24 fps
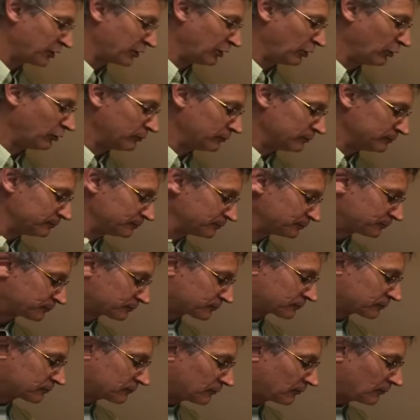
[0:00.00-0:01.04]
out
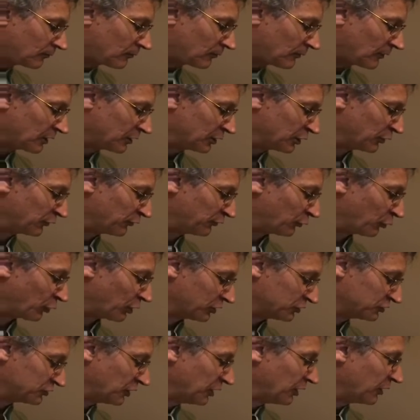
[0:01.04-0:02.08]
your
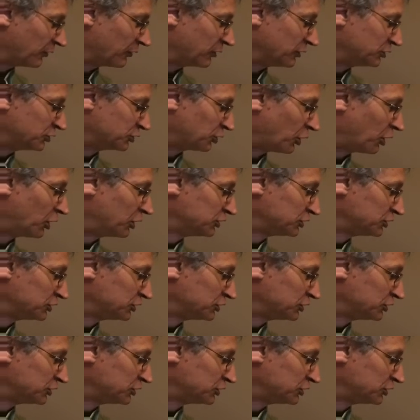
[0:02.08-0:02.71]
force. The charge,